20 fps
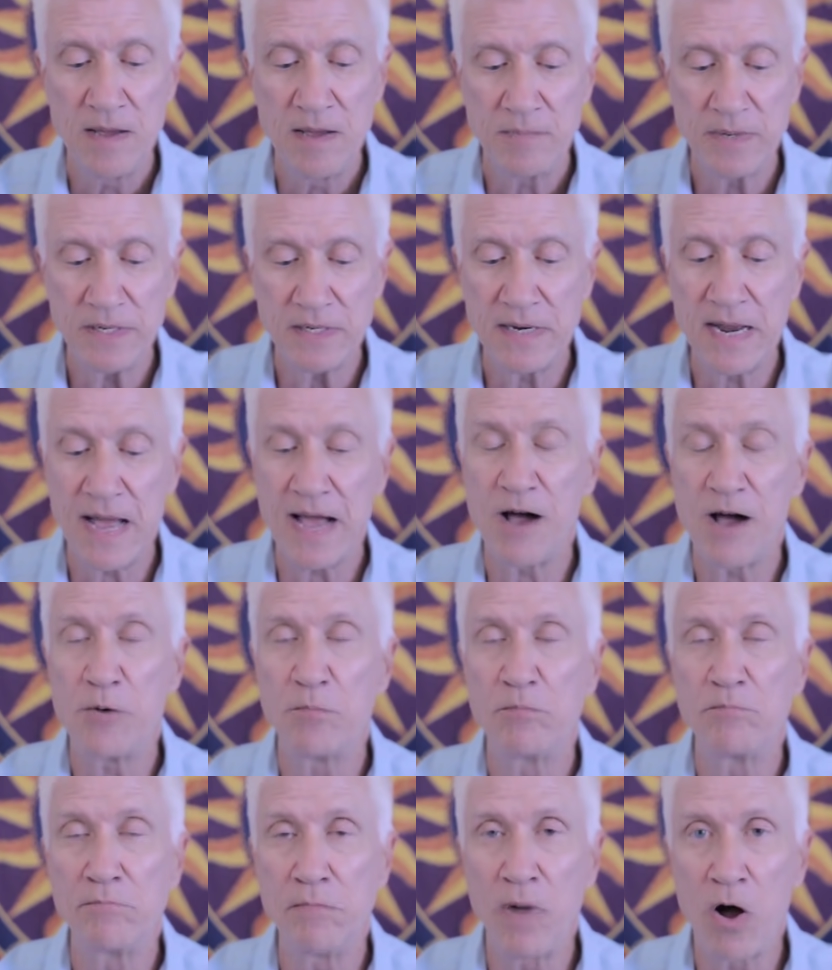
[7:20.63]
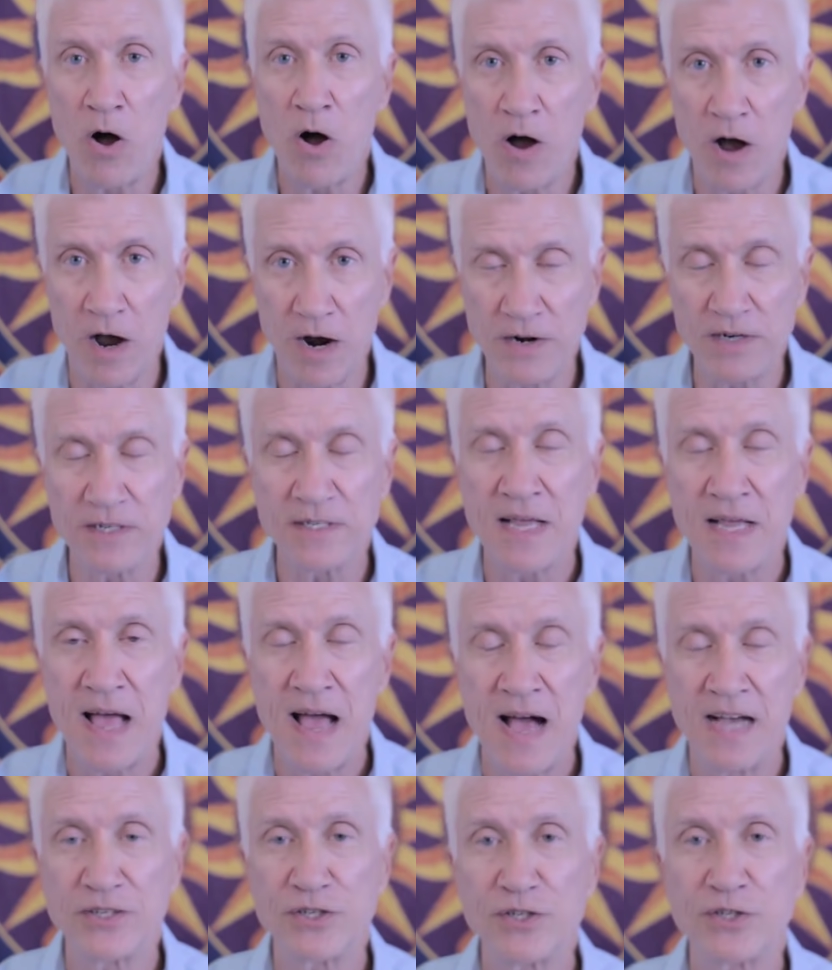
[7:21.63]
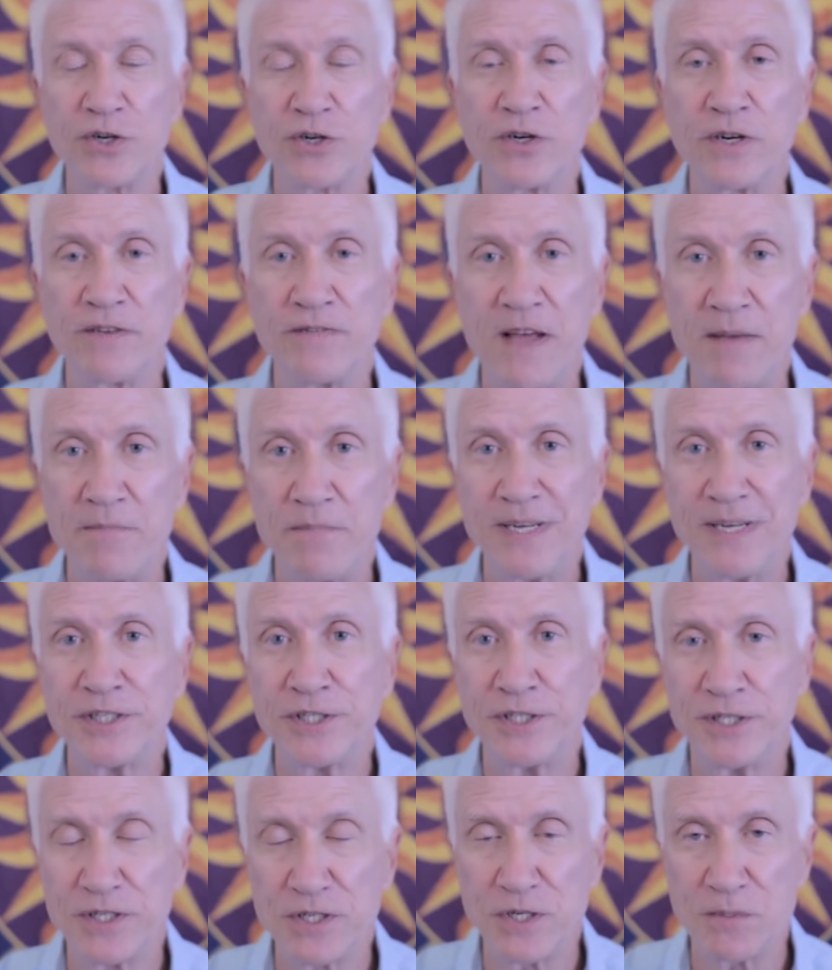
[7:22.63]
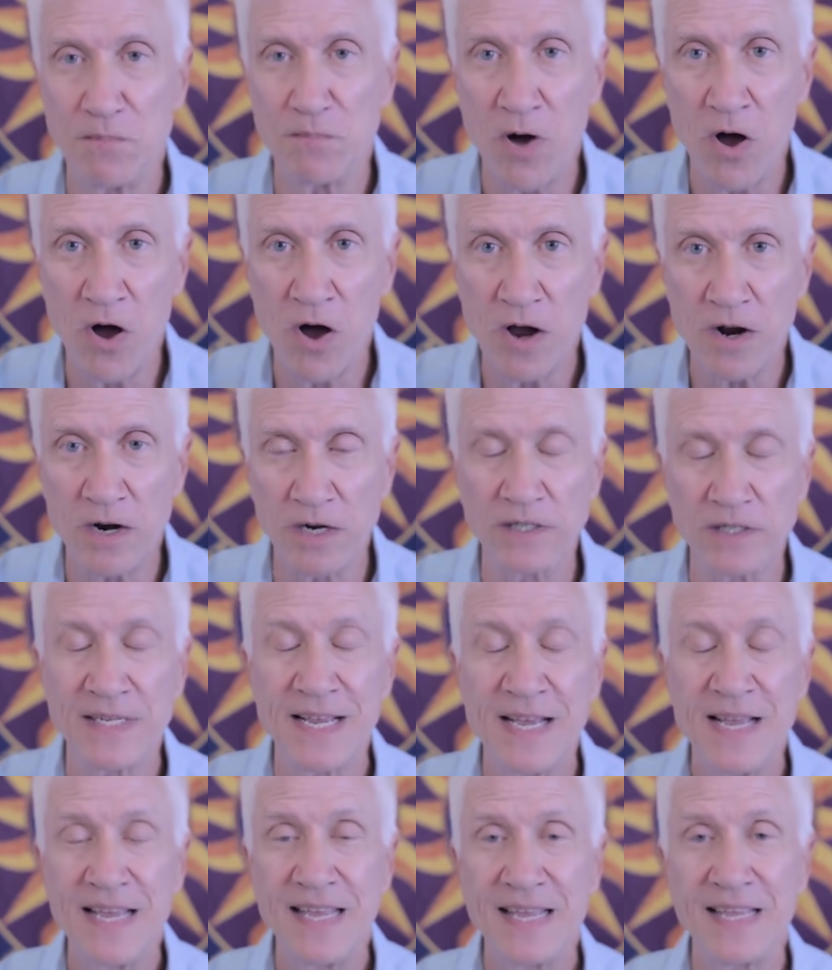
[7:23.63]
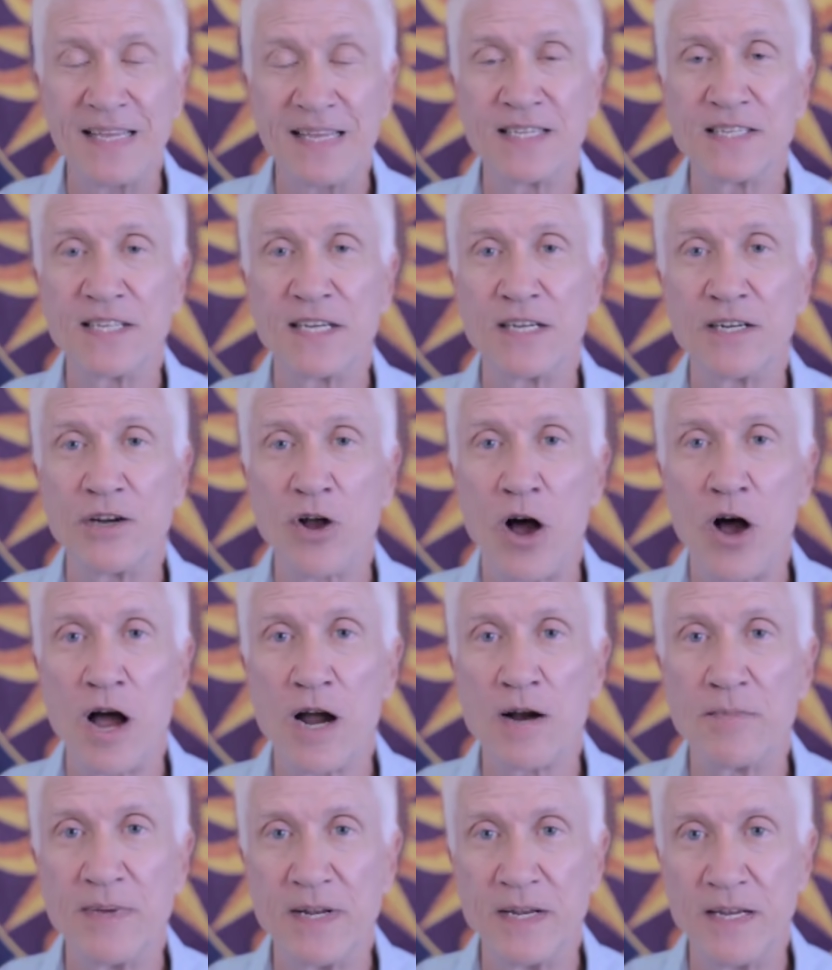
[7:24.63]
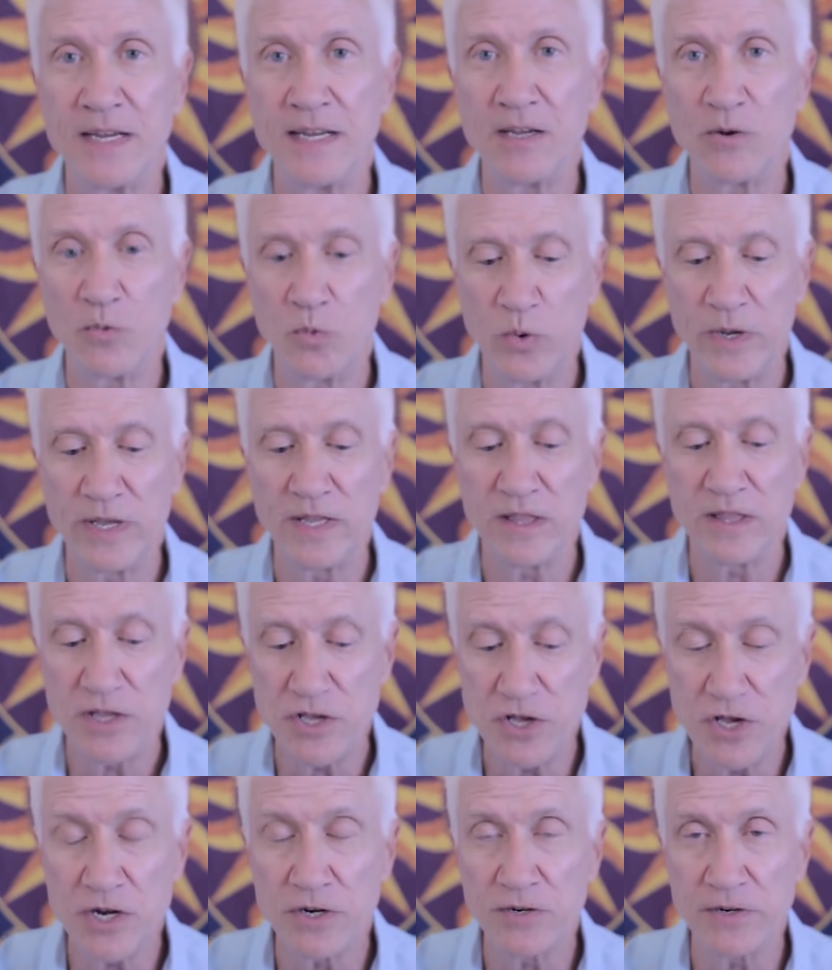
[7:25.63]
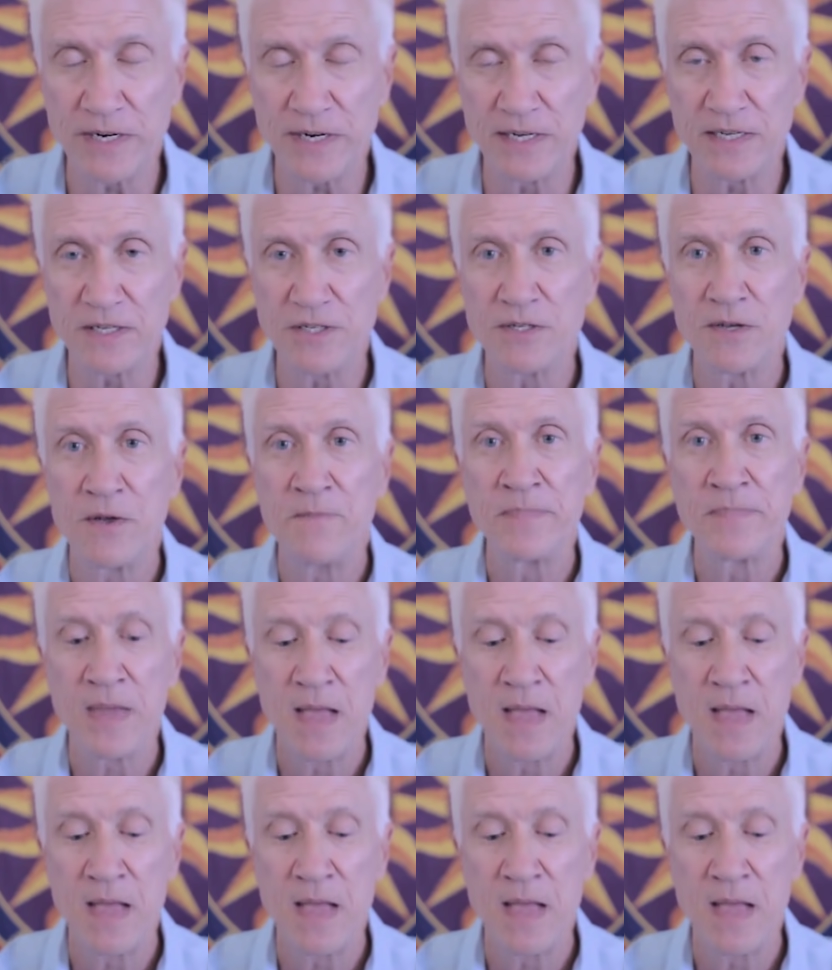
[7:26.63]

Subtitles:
but now Mars, assertive, ambitious Mars, is in harmony with Uranus.